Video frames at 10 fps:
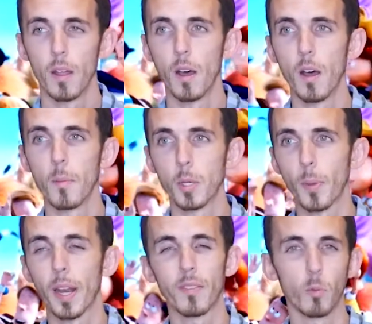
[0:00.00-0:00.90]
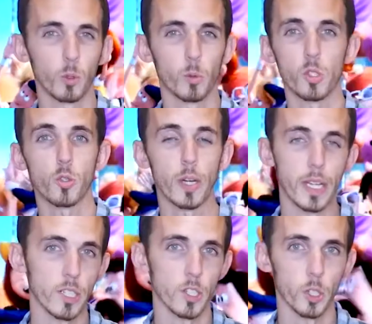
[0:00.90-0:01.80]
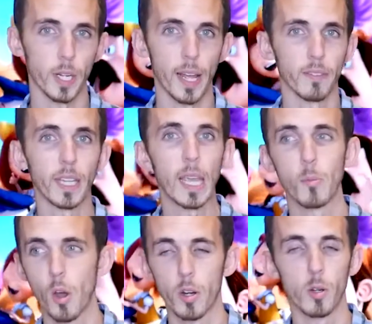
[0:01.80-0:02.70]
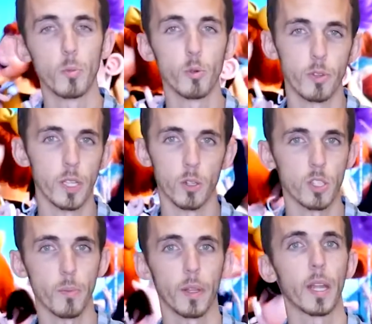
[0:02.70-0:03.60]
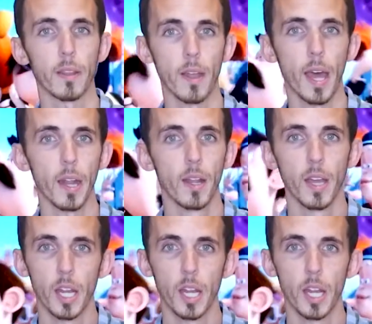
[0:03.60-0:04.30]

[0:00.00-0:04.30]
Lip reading: and you might have multiple screens and you're going to have a game on or a movie or something like that,